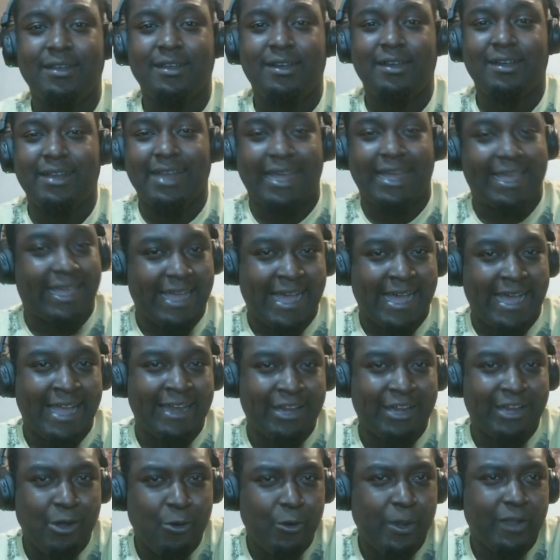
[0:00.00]
Like, I
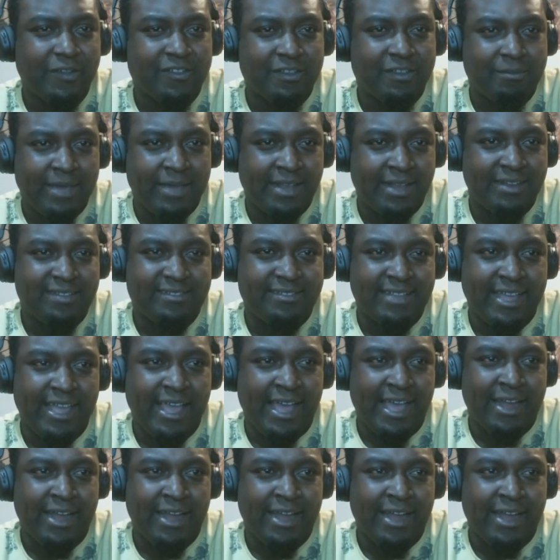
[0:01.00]
know he's a mainstay.